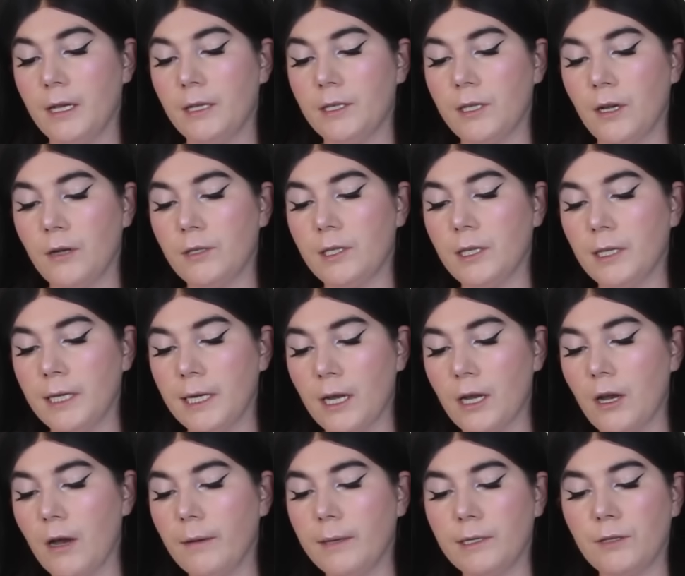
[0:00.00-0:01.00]
So Selena
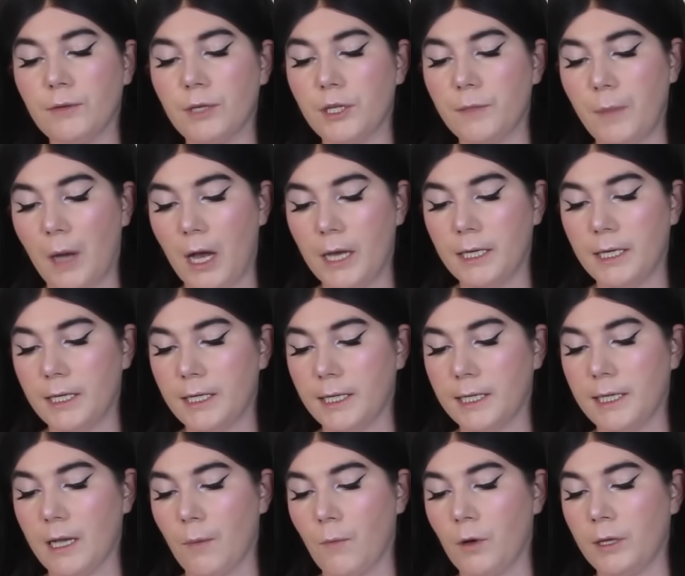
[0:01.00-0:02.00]
Gomez responded to
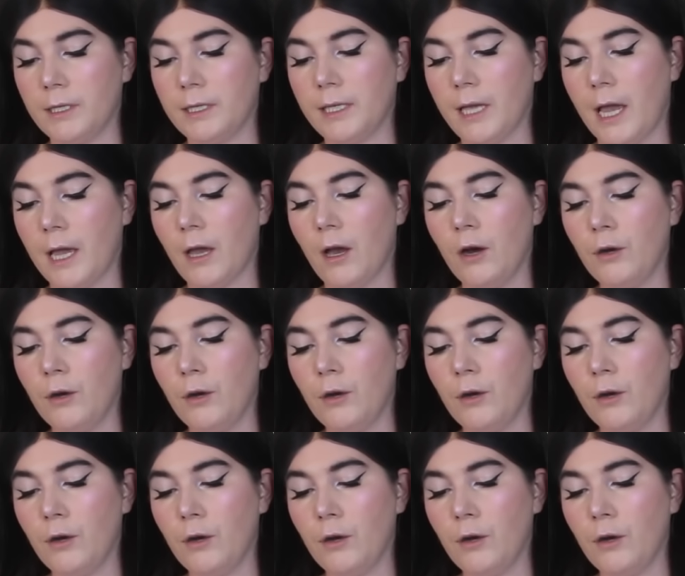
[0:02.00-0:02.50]
someone saying,